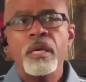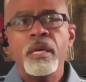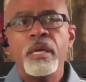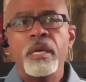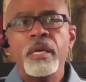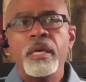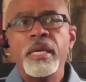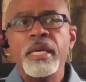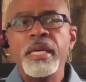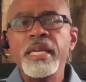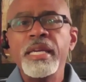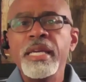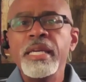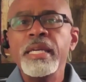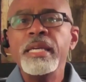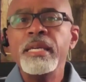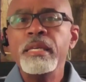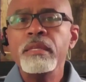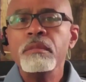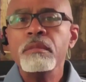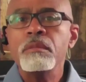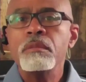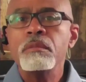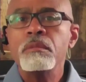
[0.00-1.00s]
he
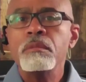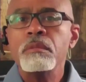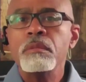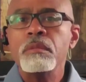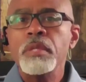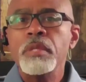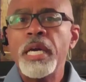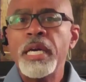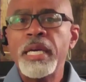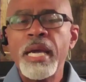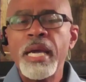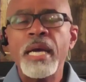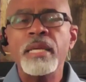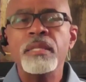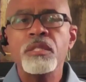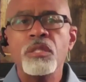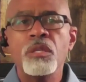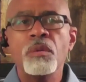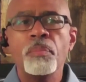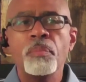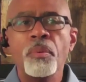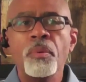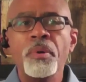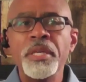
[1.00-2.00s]
had gotten to the
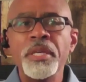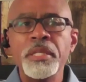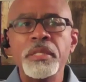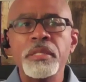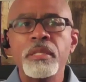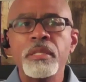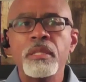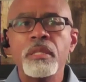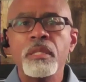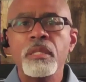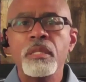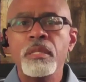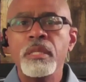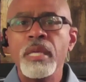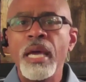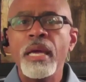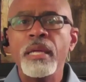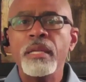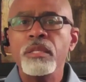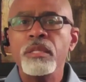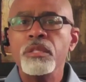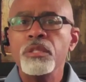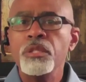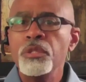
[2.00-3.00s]
point that,
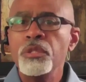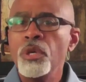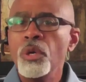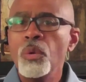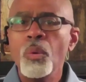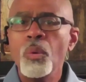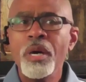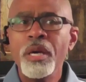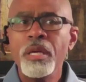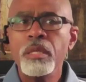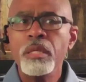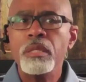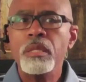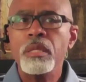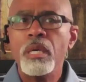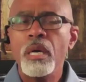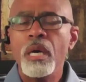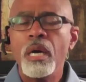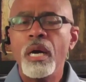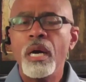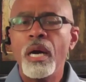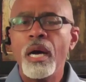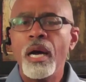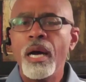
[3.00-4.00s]
you know what?
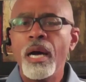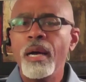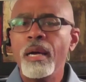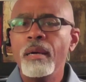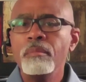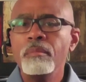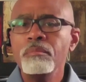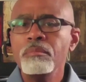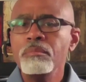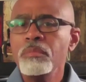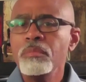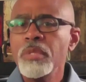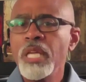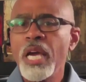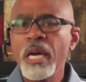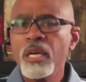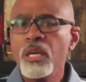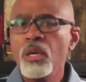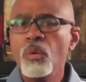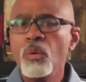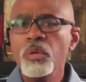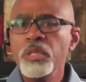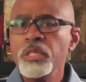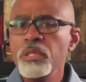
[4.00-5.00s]
I'm not
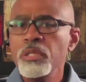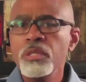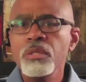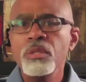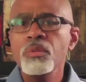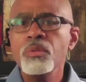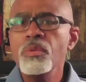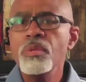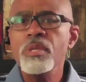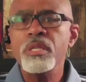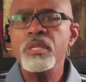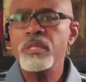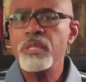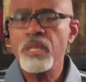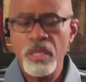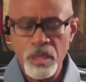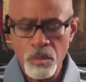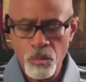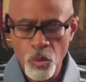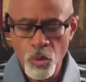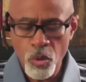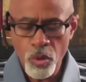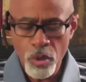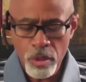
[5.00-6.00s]
going to do this
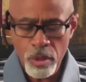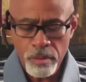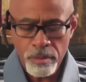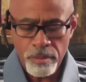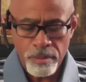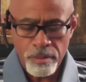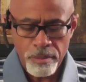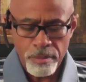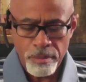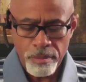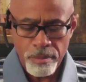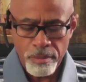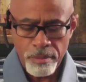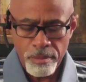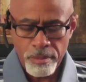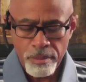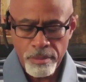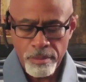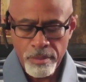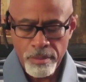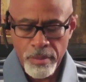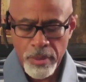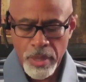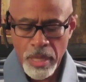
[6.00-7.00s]
anymore.
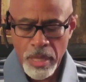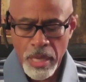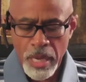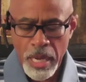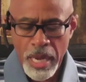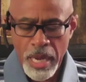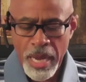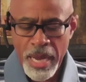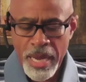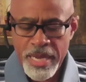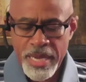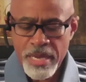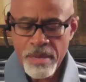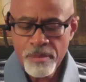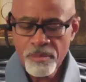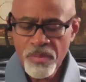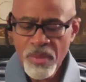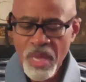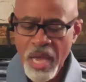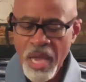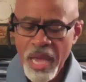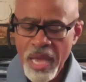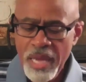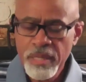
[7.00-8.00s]
I am
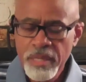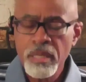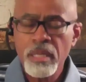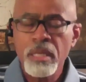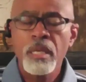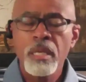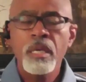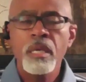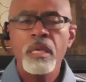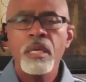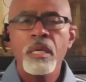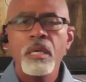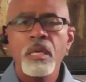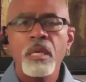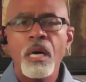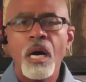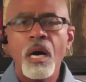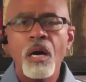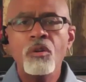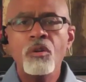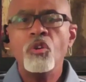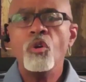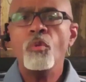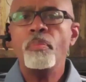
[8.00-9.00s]
not.
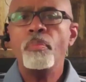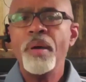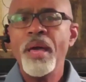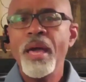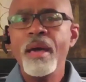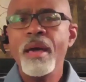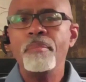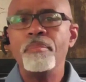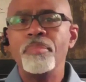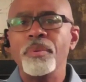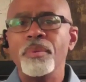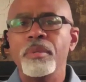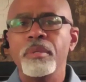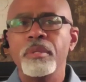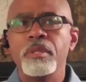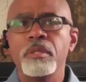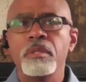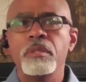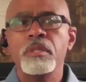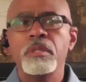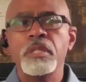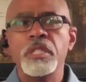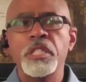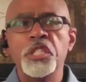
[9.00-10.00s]
Uncle Pep
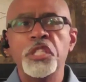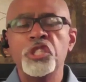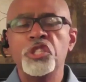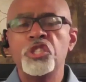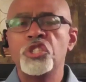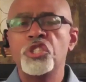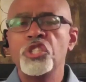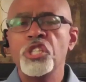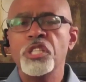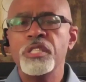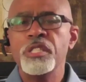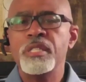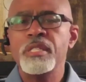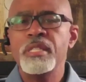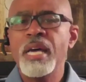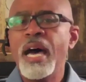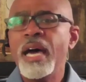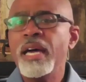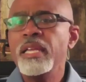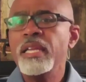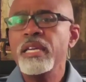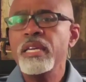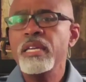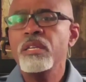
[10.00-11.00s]
is just
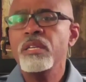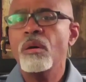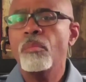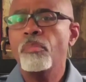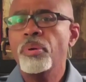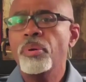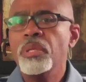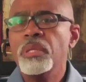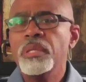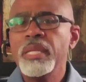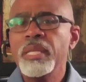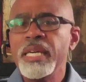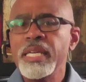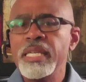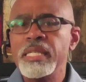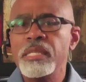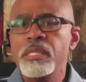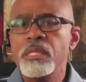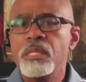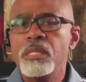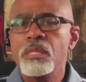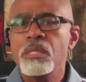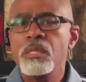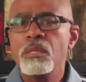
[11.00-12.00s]
not in a
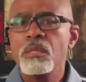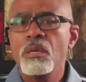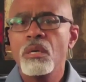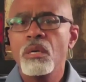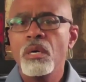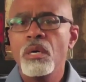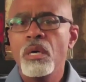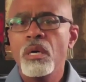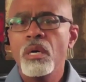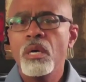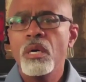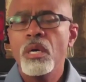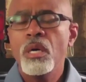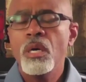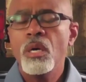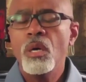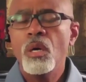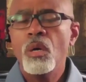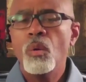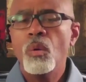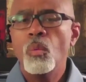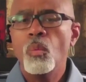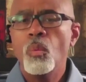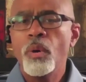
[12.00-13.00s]
place
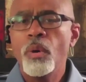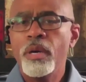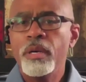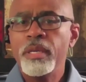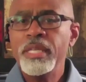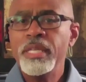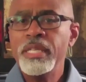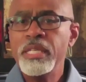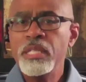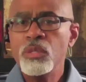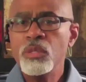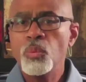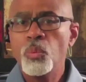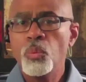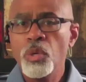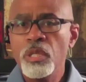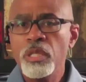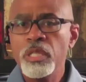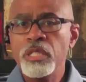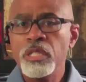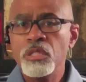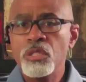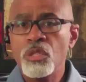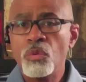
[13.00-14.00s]
where he's
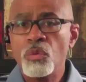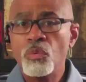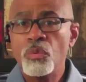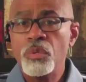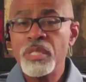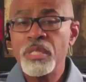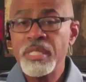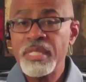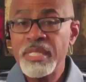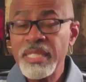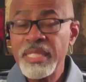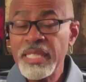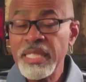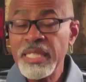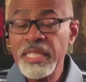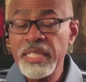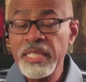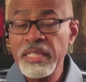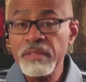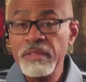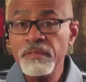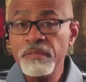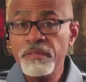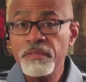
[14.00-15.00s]
willing to
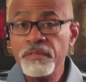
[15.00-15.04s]
receive